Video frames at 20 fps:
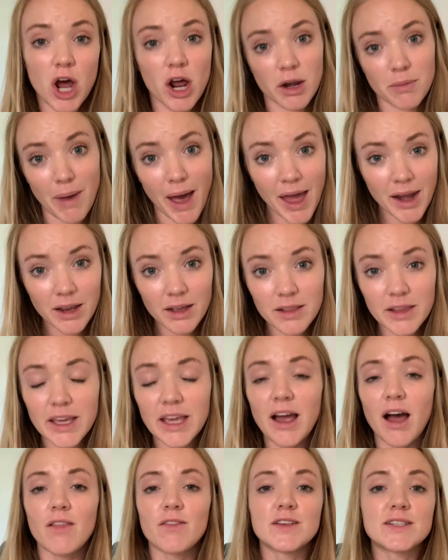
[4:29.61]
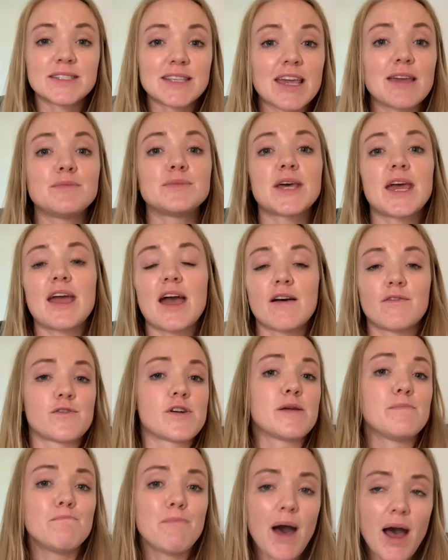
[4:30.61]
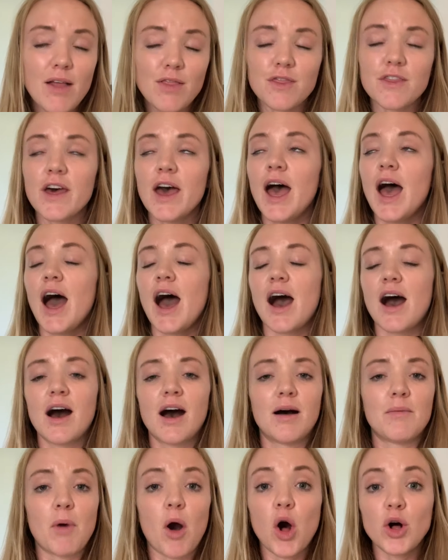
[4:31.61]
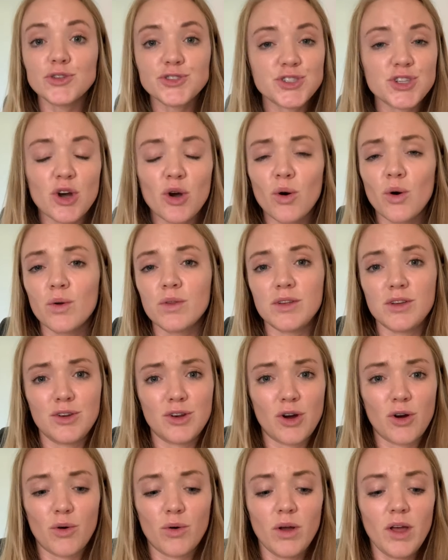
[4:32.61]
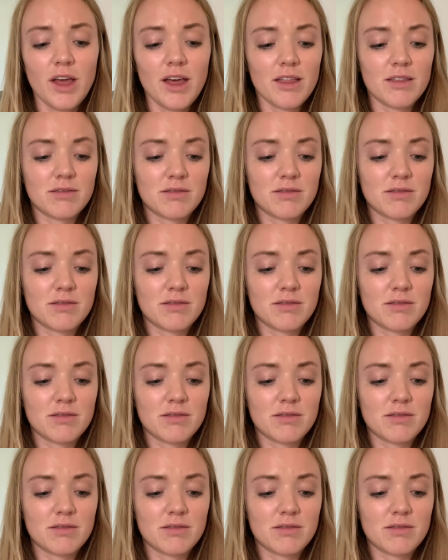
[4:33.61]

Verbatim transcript: automatically on the same day every month. Um, also, you know,